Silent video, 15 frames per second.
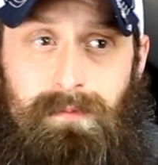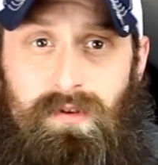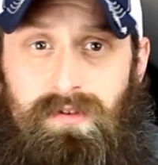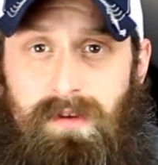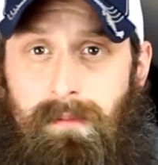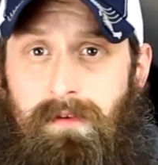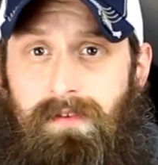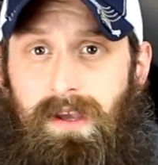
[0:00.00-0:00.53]

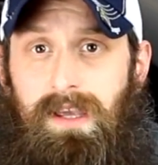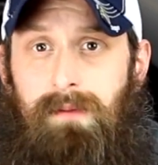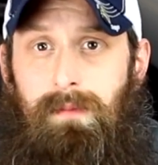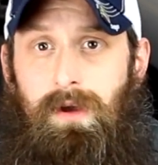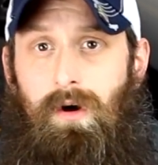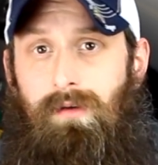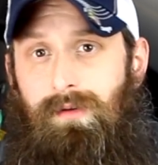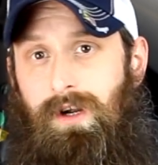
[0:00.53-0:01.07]
Some of it can
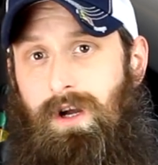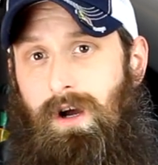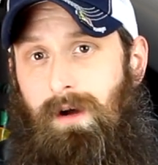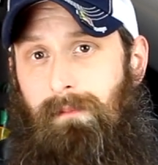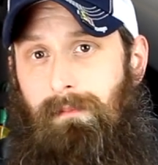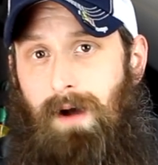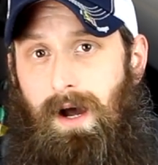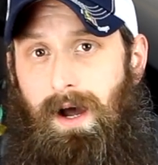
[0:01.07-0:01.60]
be
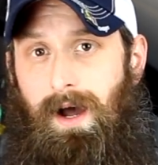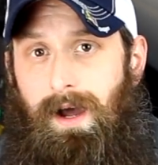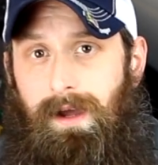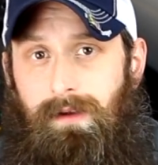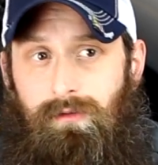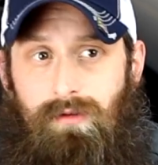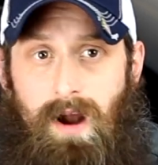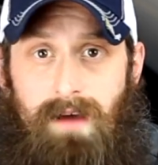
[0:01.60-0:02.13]
overcome
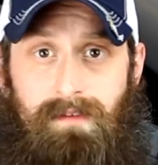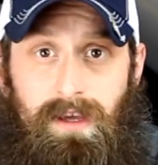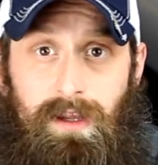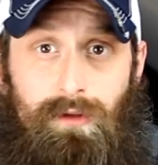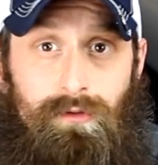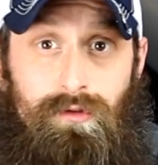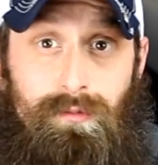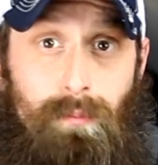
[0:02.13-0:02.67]
by driving
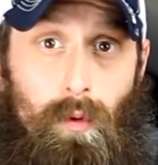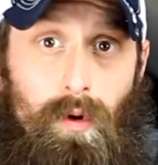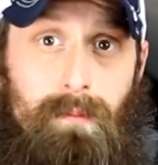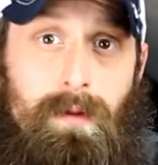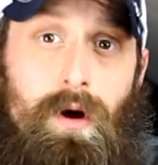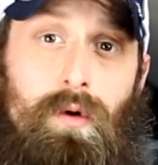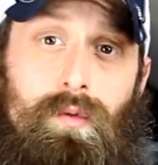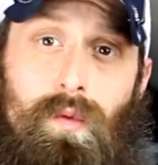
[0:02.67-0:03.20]
it in sport
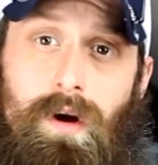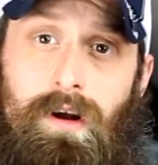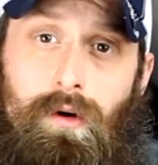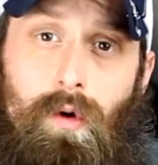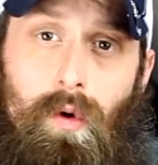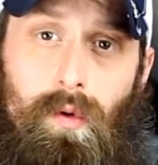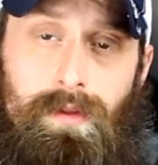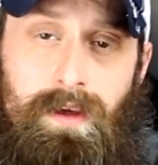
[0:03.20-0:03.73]
mode where
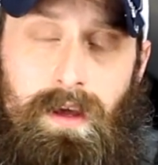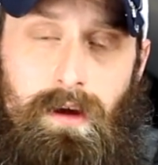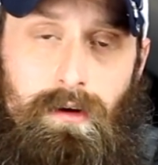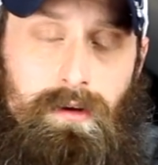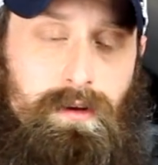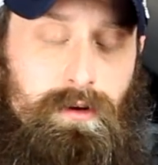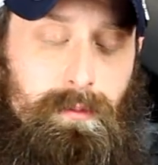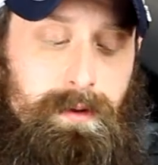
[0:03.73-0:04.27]
it'll hold the
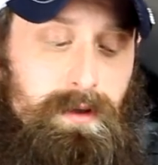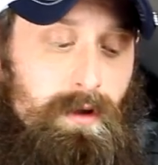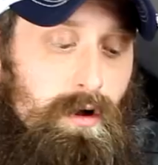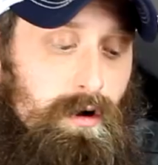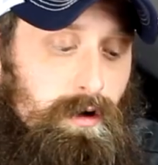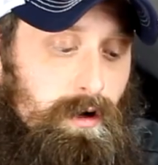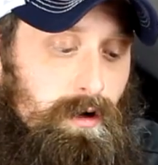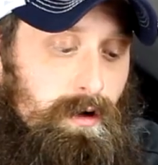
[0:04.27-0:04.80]
gear a little bit
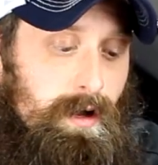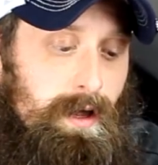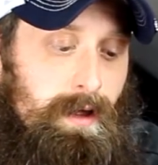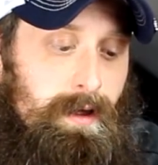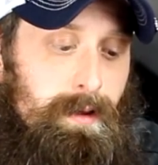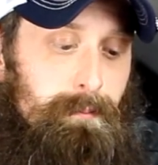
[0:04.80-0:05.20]
longer.